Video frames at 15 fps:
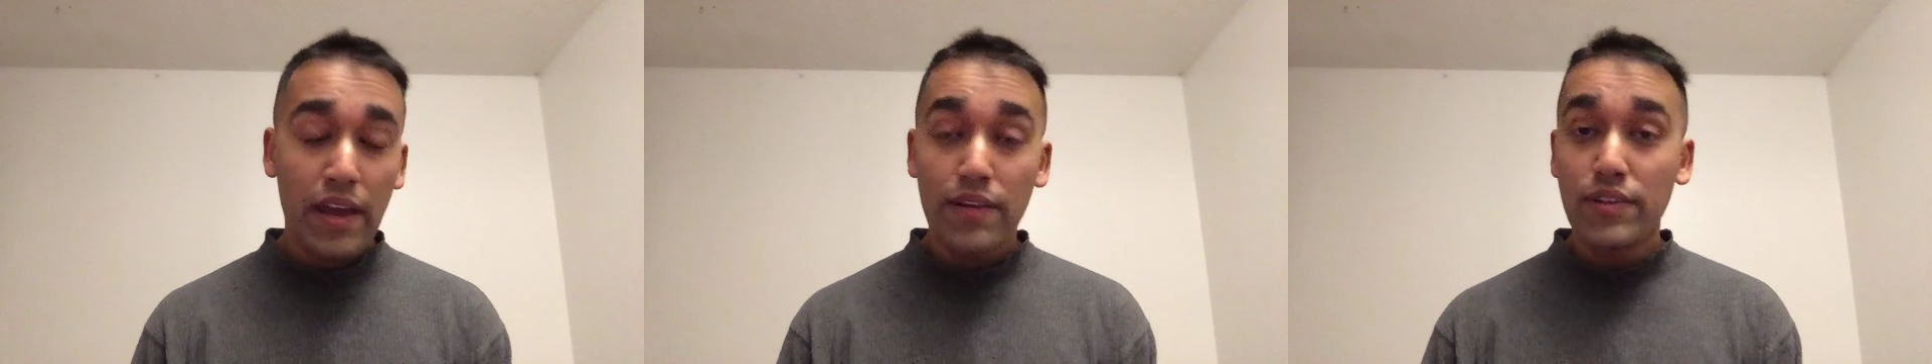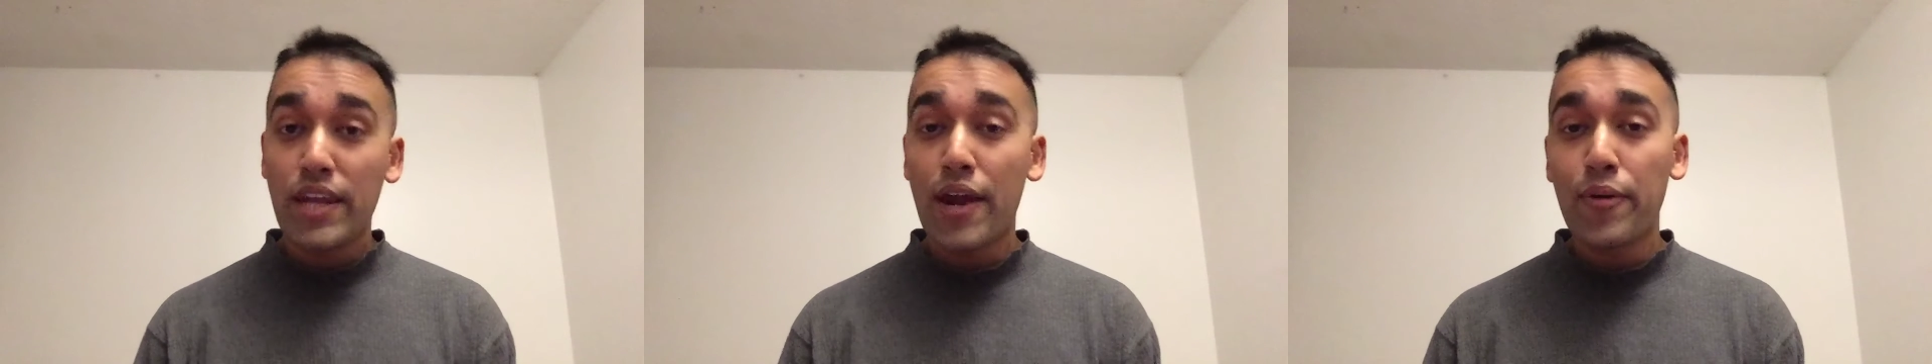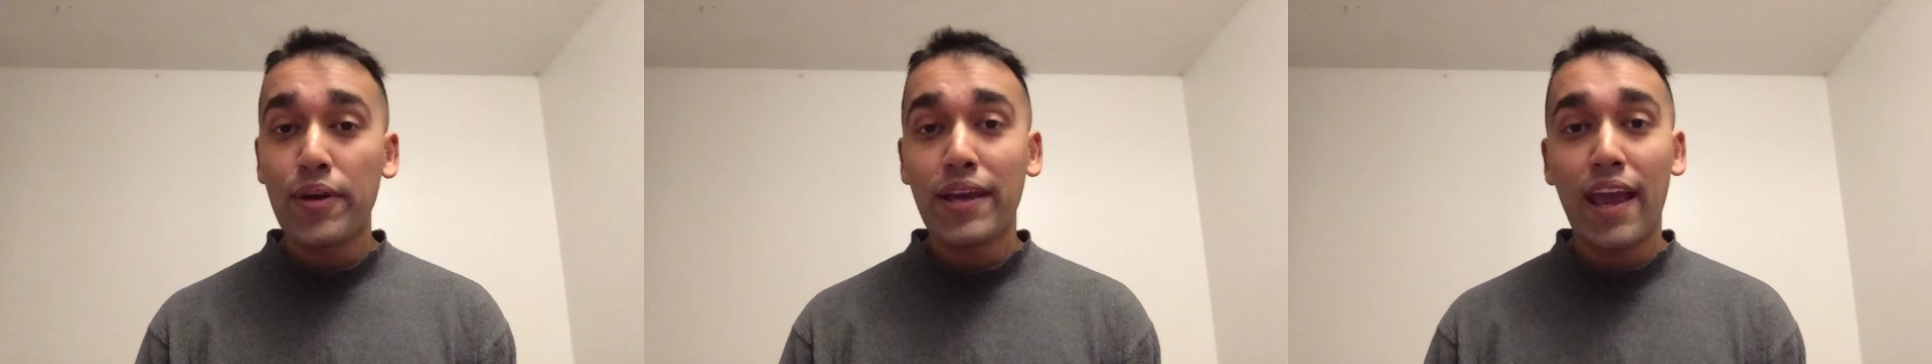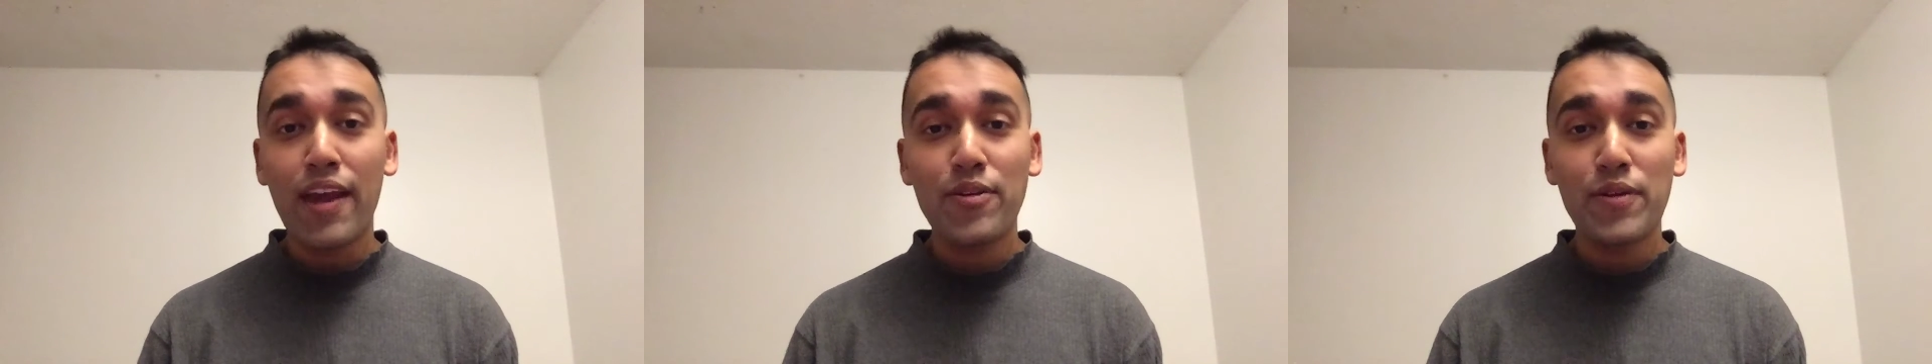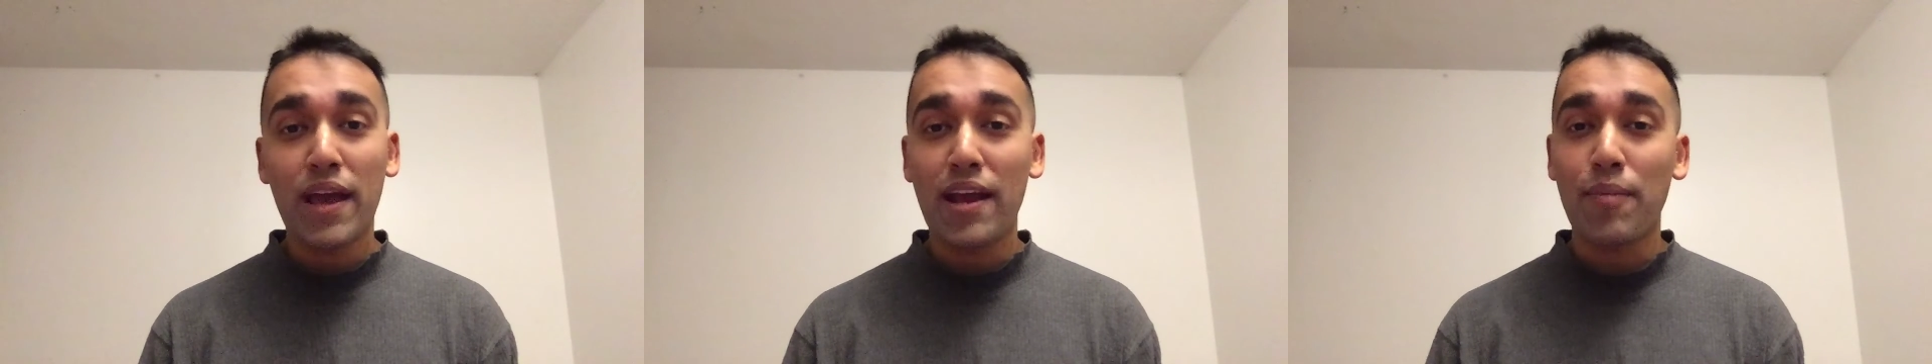Derrick
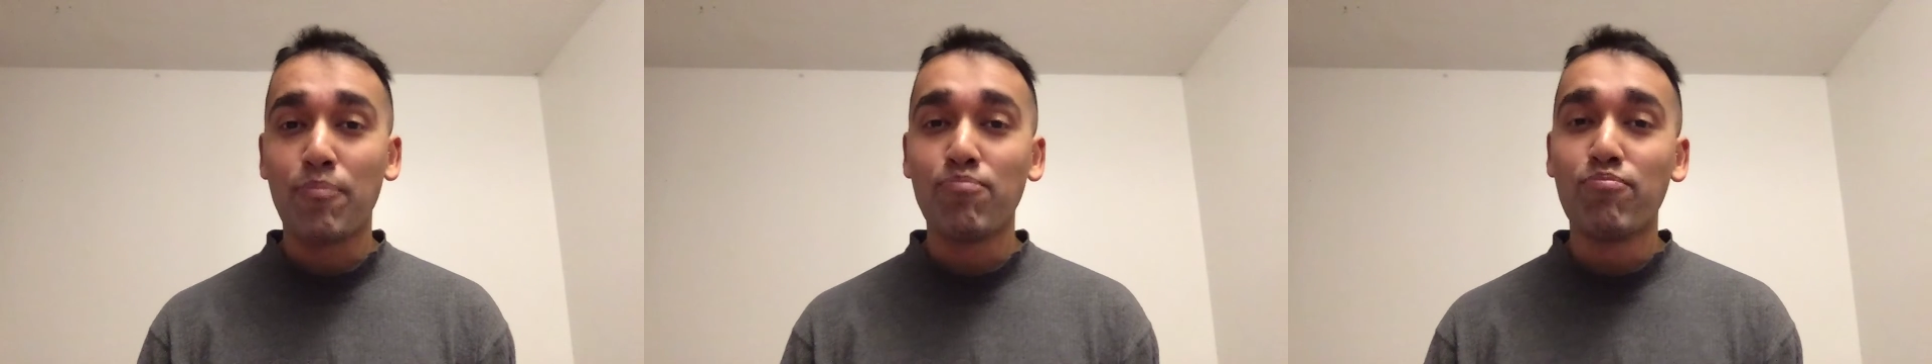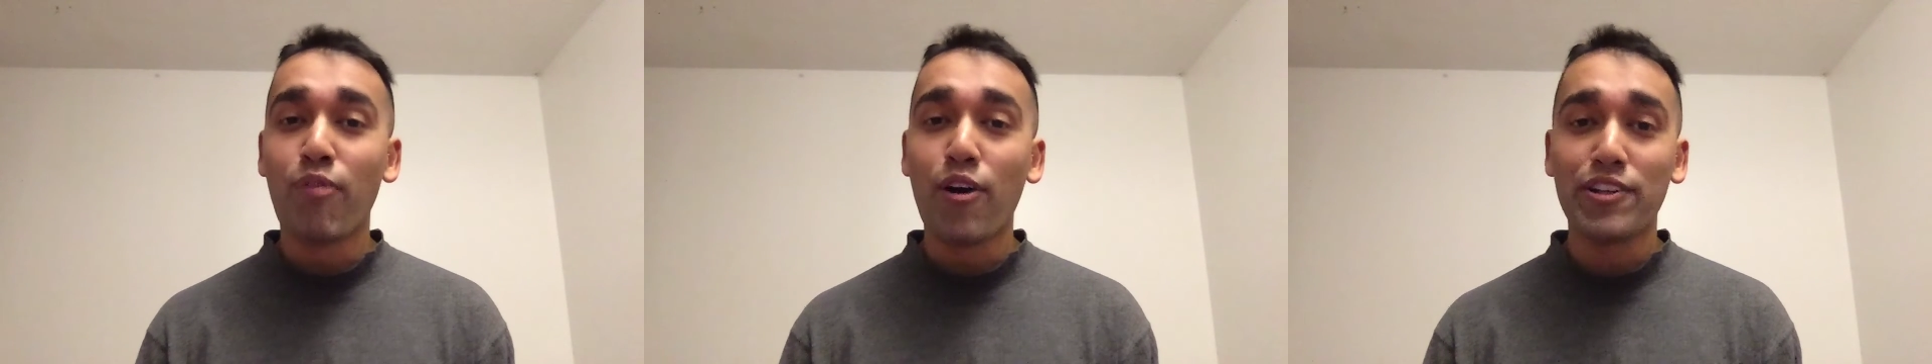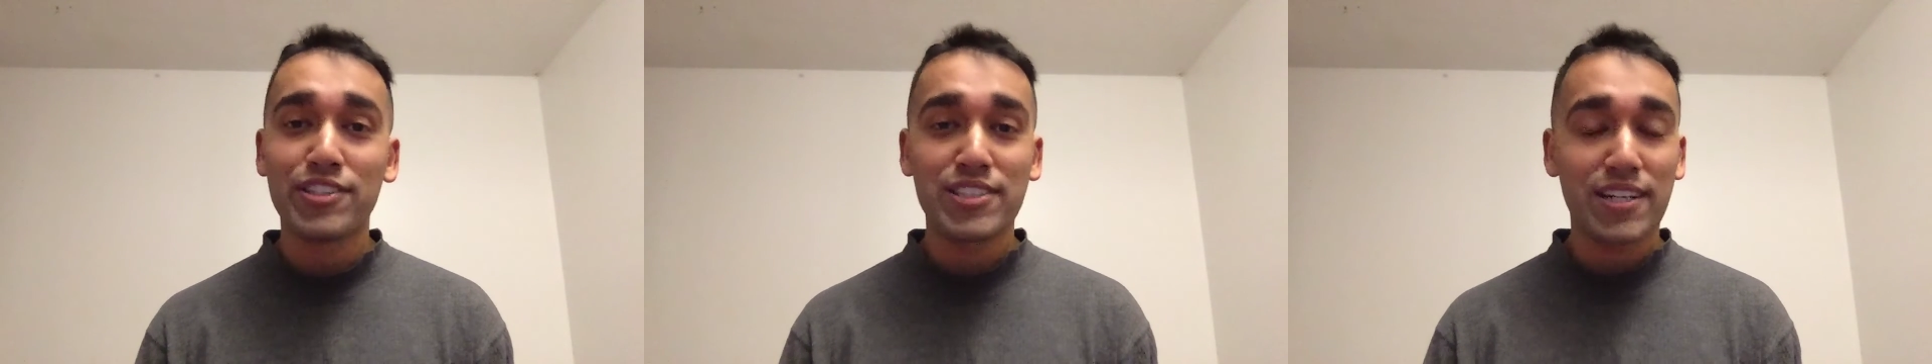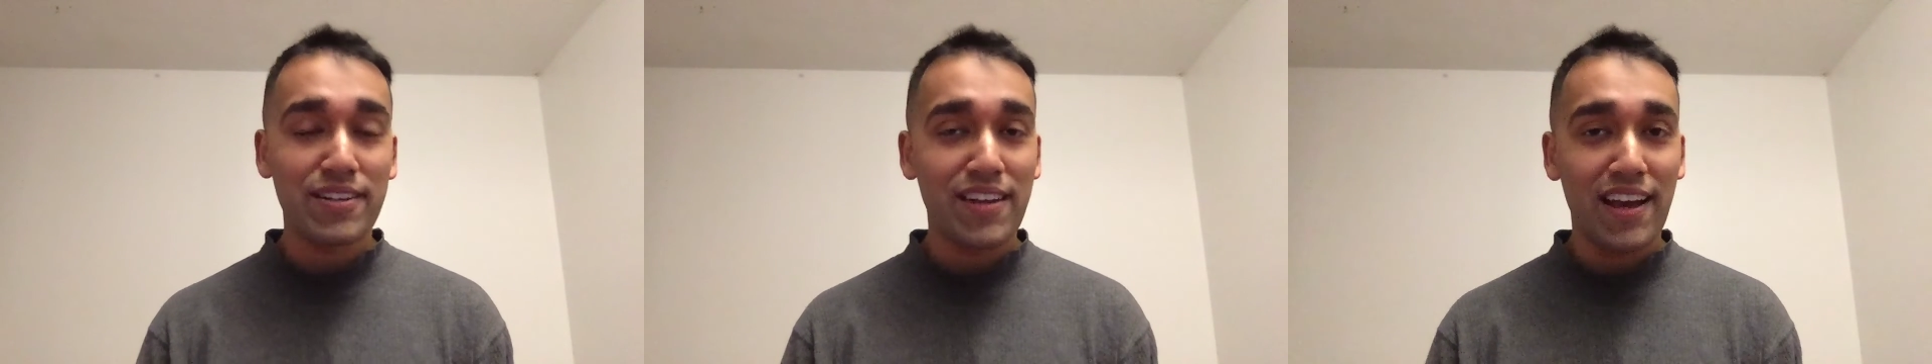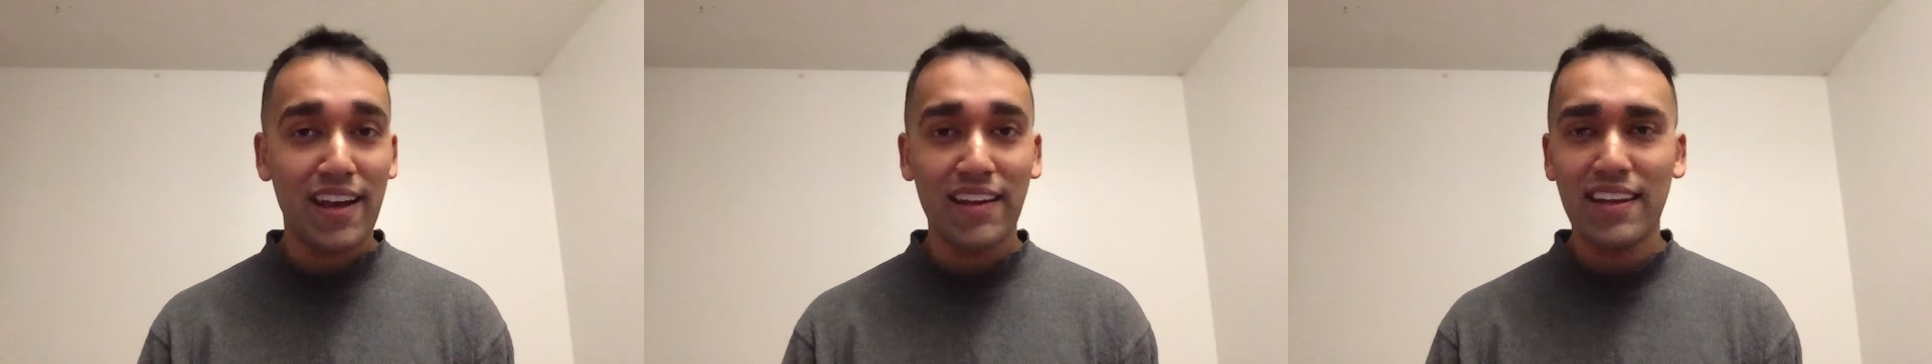Henry had a monster
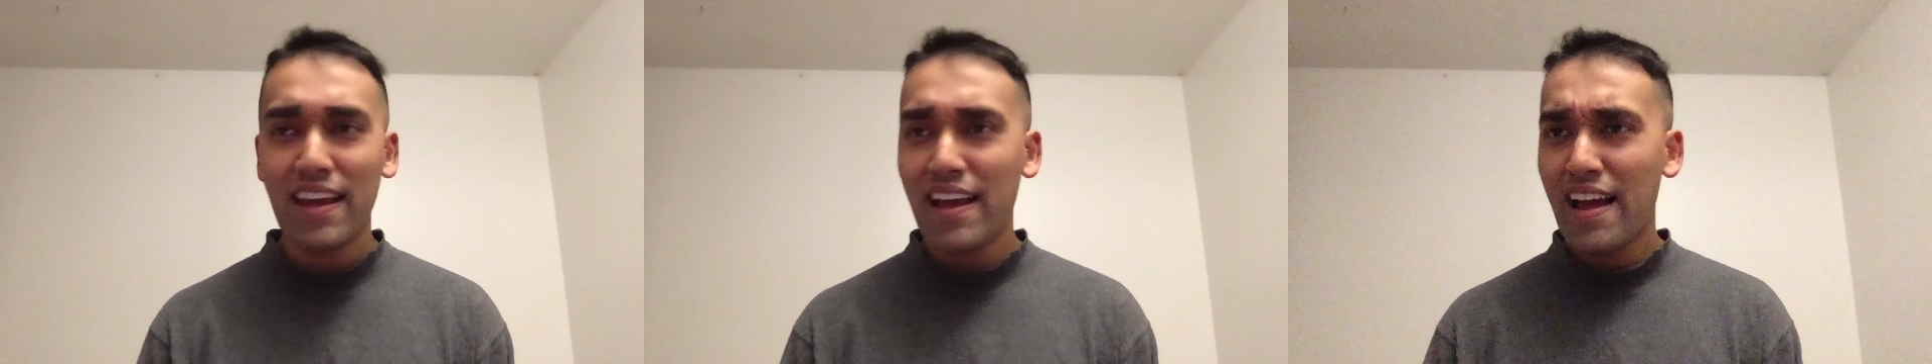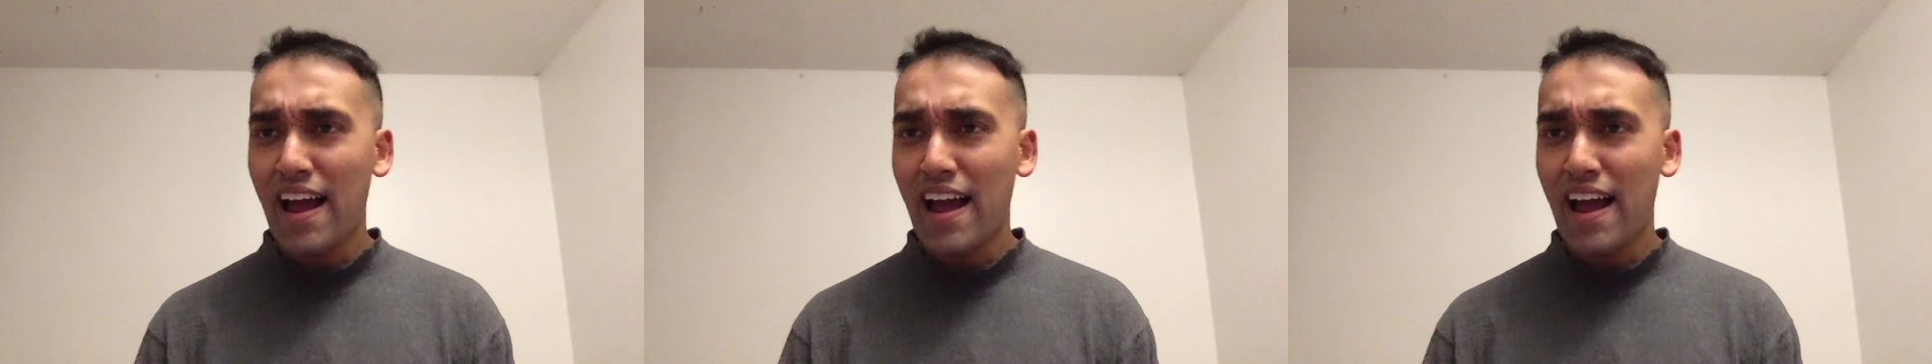night.